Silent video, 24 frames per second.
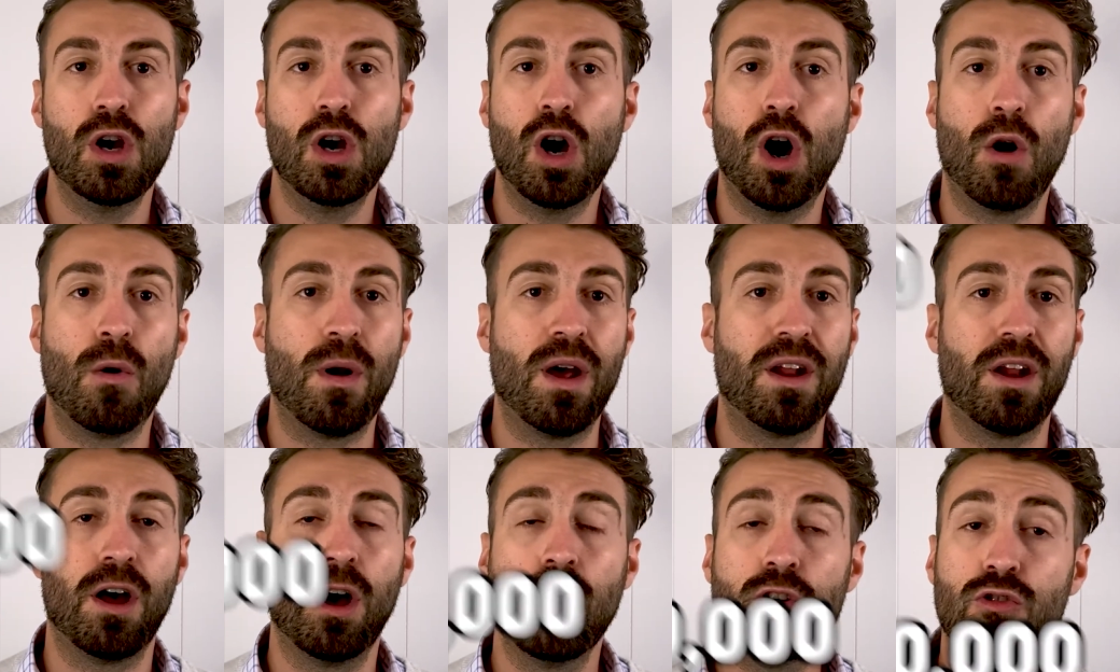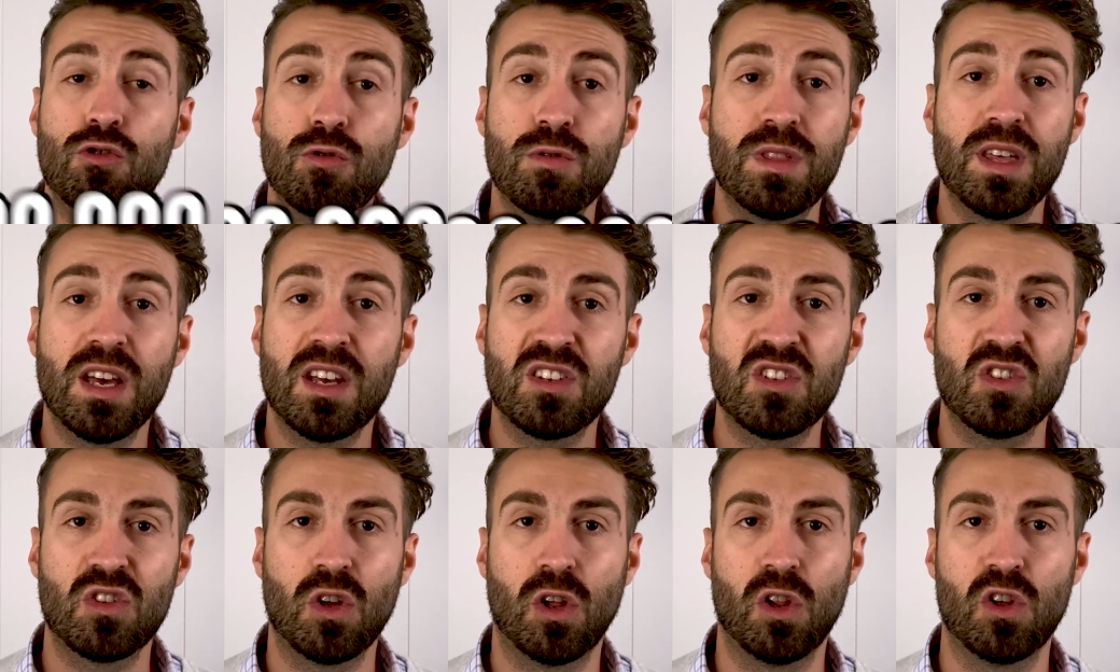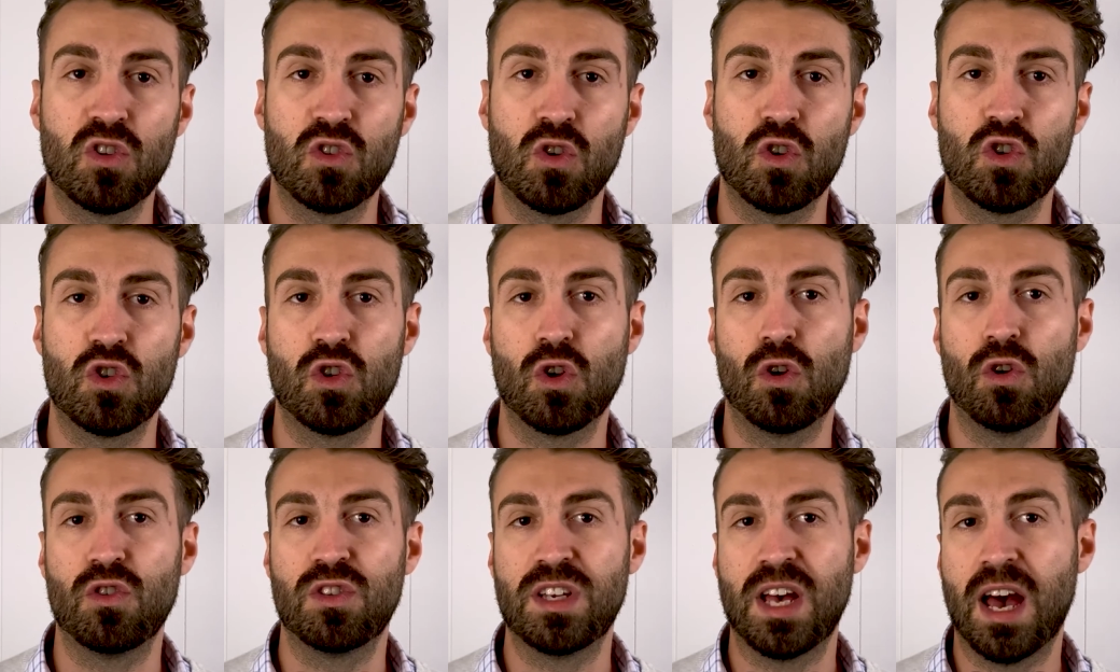around $100,000 or
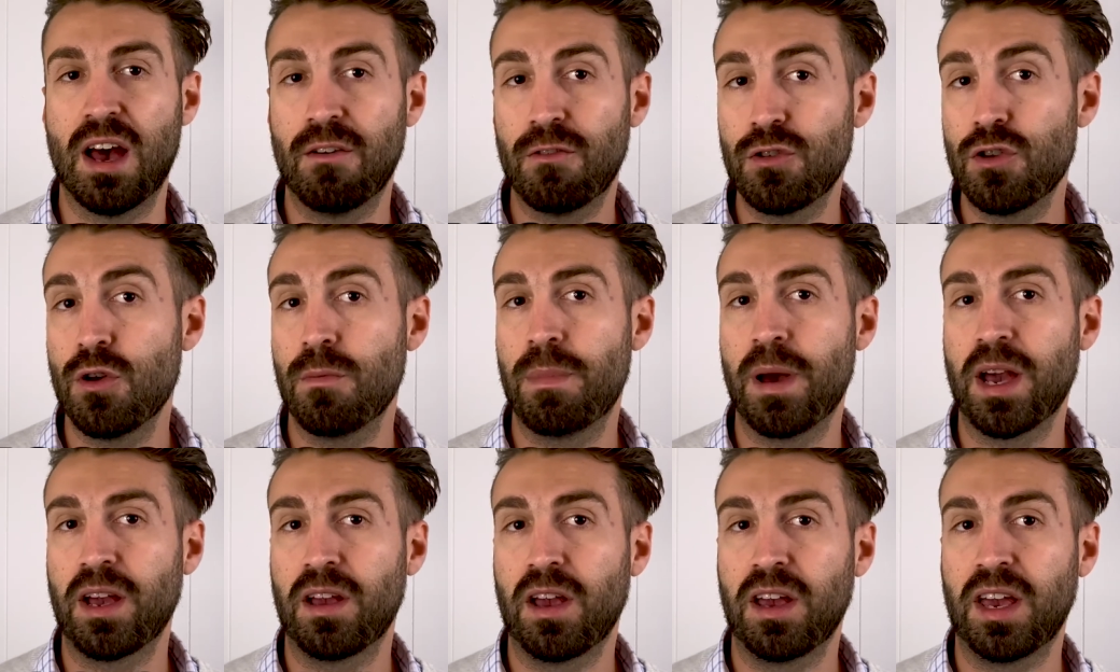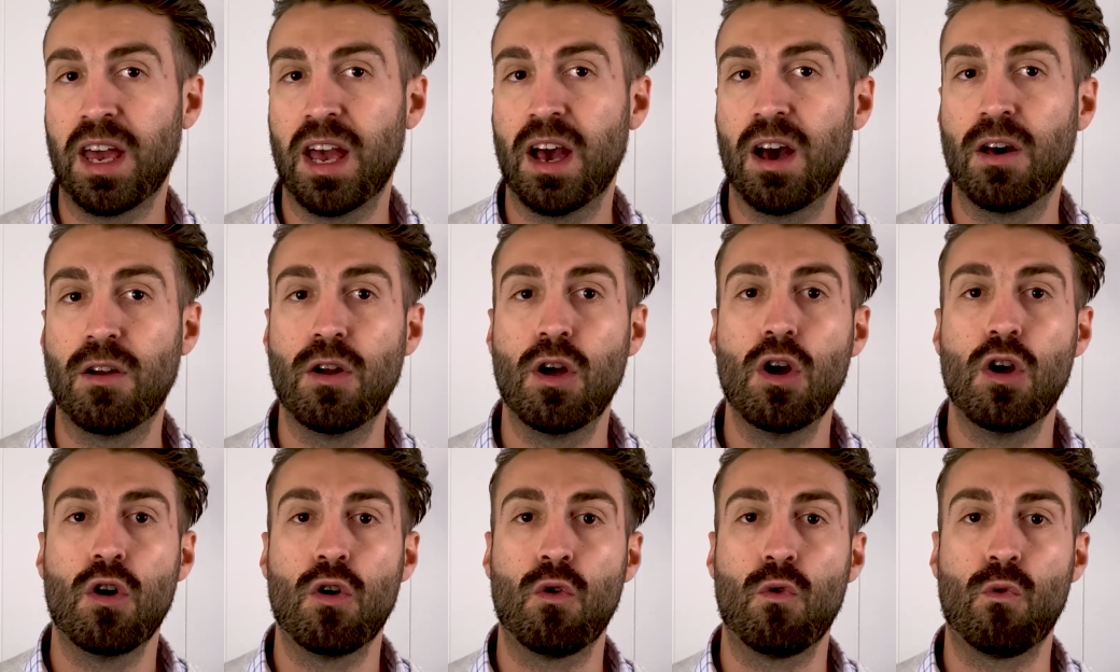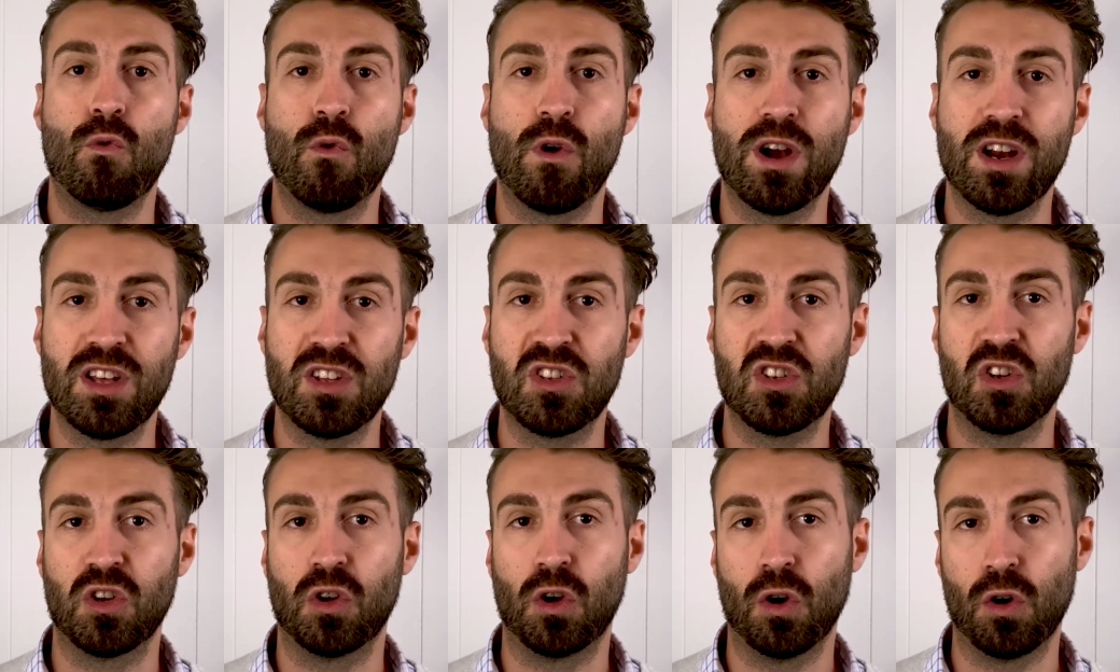so to have in your bank account ready
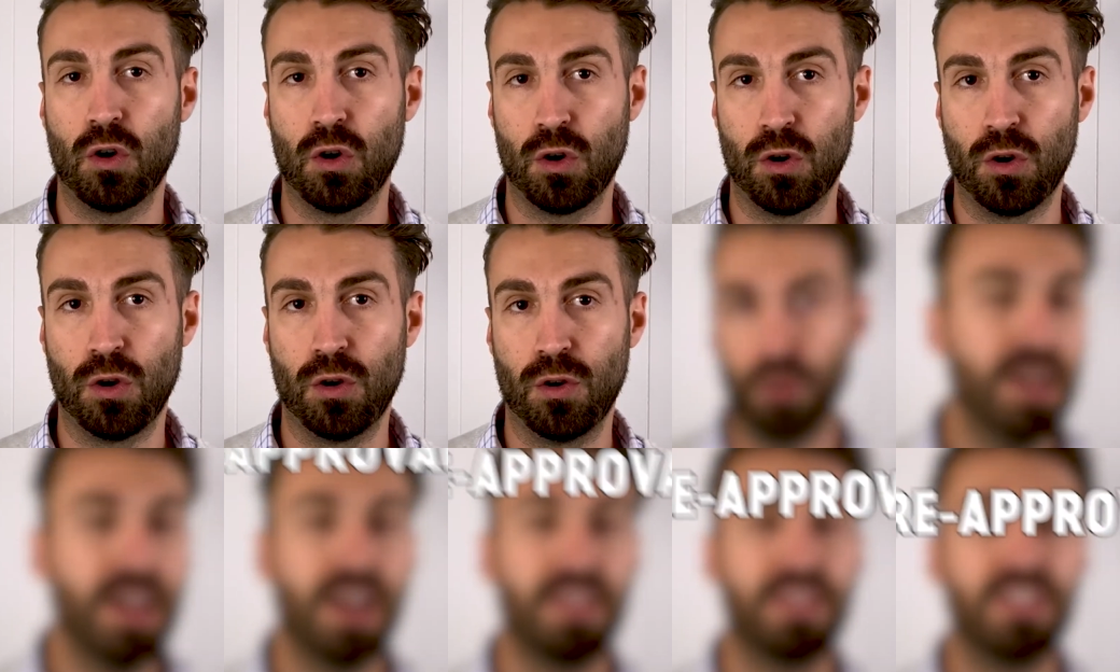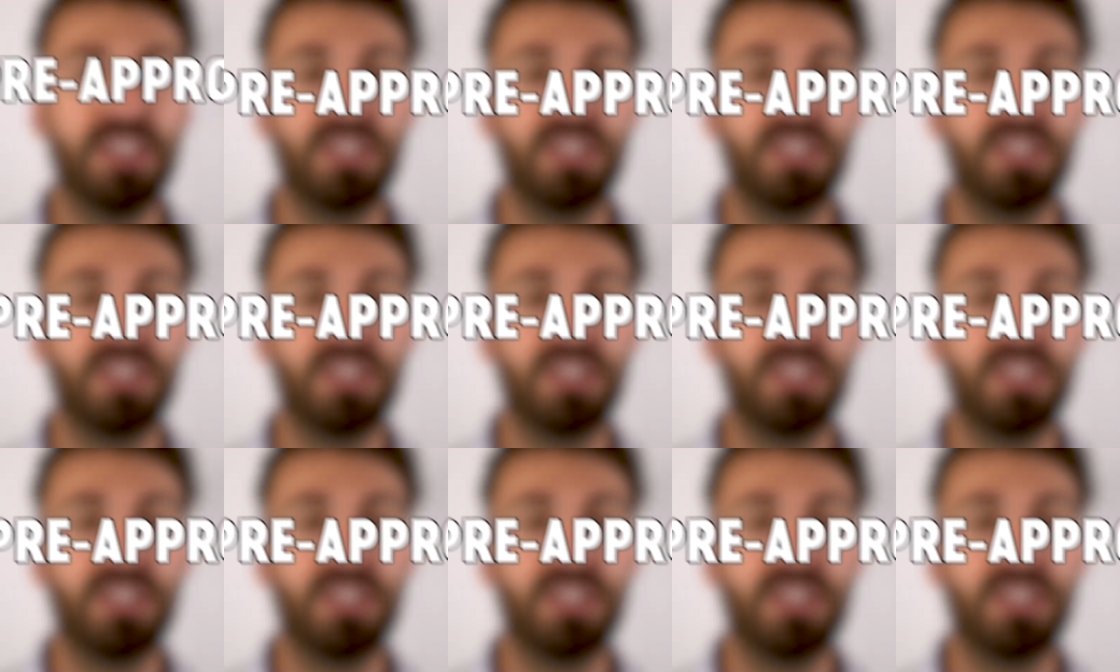to go. Now this